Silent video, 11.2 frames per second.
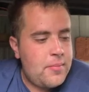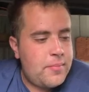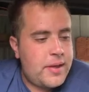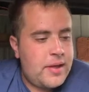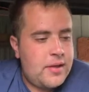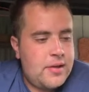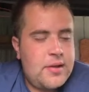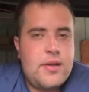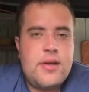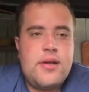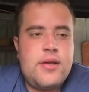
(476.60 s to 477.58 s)
But
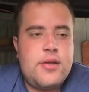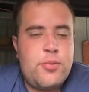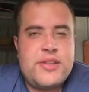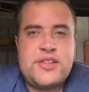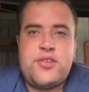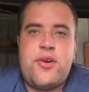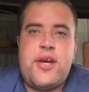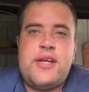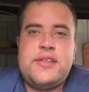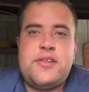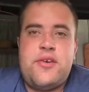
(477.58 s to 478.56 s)
the West
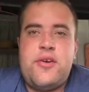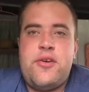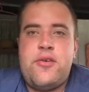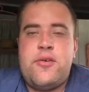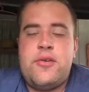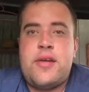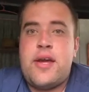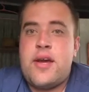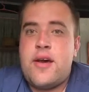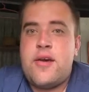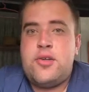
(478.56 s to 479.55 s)
Tigers, though, they
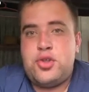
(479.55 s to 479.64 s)
are